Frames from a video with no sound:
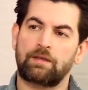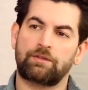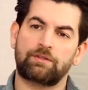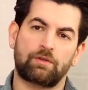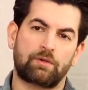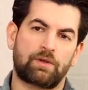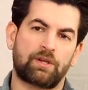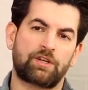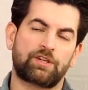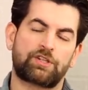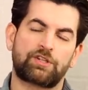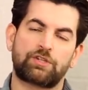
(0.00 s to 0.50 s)

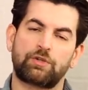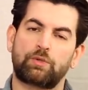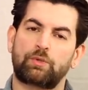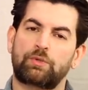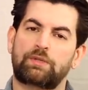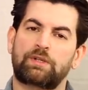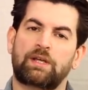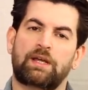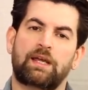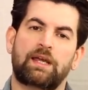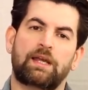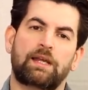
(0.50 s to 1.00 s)
During
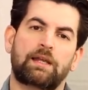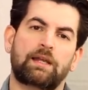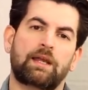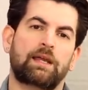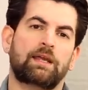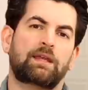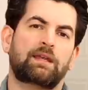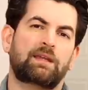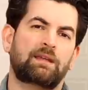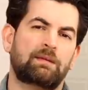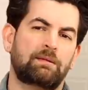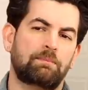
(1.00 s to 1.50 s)
shoot, I
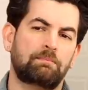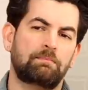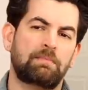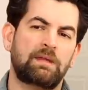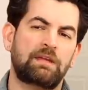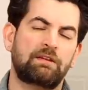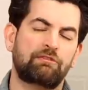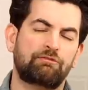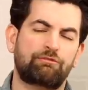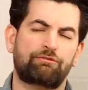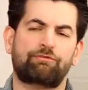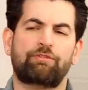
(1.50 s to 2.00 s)
like
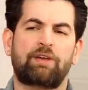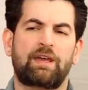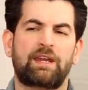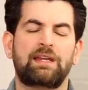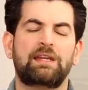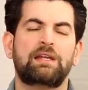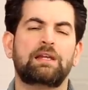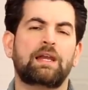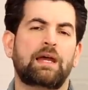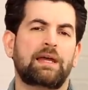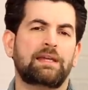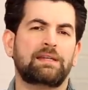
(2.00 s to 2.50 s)
being
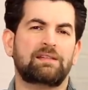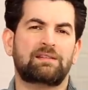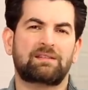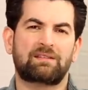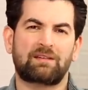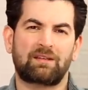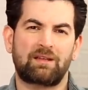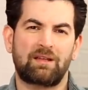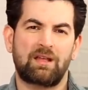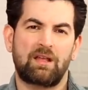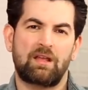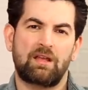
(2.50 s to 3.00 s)
very light
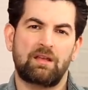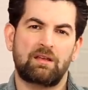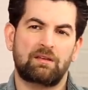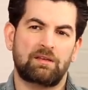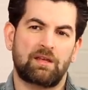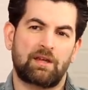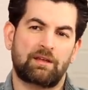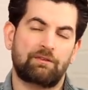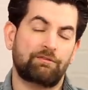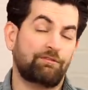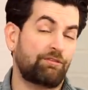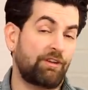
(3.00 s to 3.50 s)

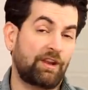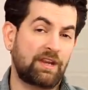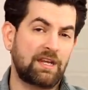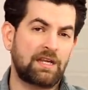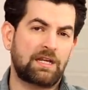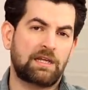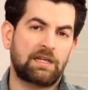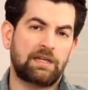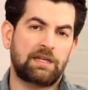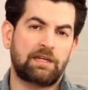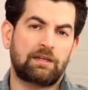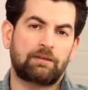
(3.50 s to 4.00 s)
and very
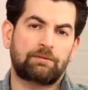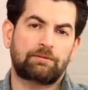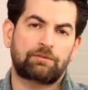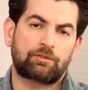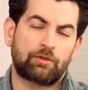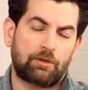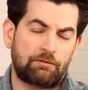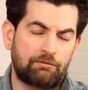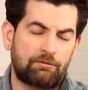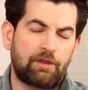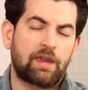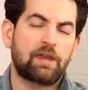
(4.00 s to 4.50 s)
clean,
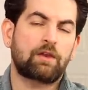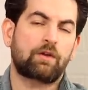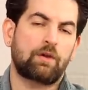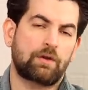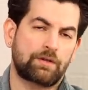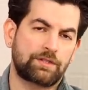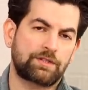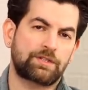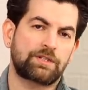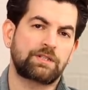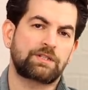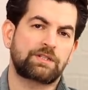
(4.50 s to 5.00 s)
so I'm very
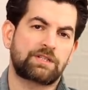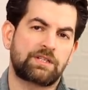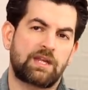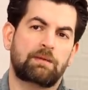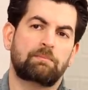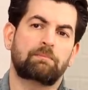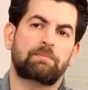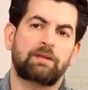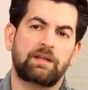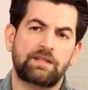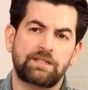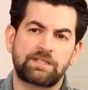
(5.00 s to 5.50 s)
conscious.
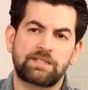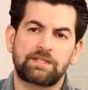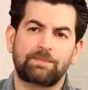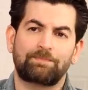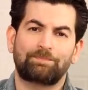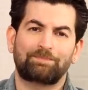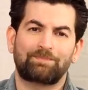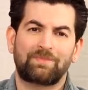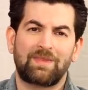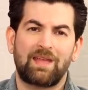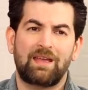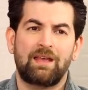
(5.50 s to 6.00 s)
And plus,
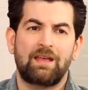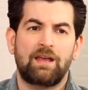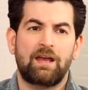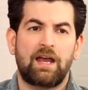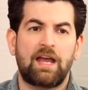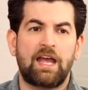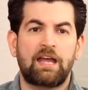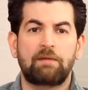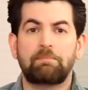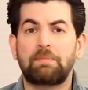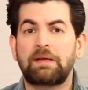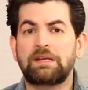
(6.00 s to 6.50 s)

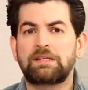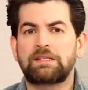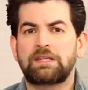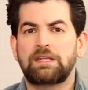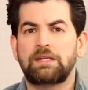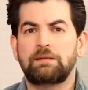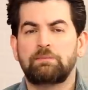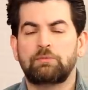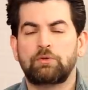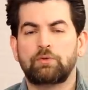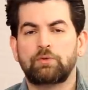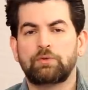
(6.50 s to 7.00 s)
I have my
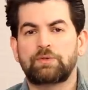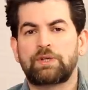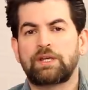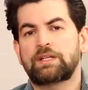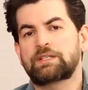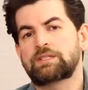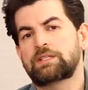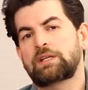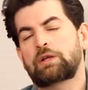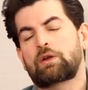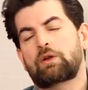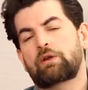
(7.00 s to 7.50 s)
team who
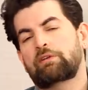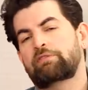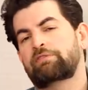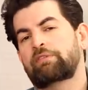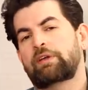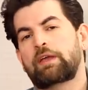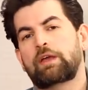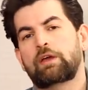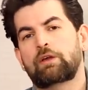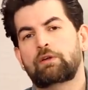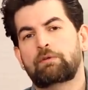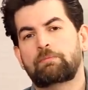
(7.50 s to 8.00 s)
takes a lot
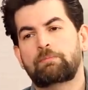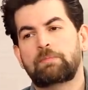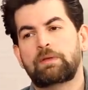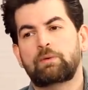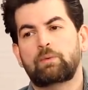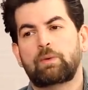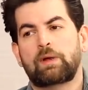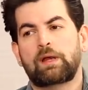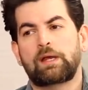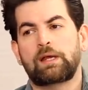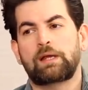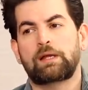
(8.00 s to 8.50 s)
of care of me
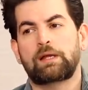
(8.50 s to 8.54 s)
while,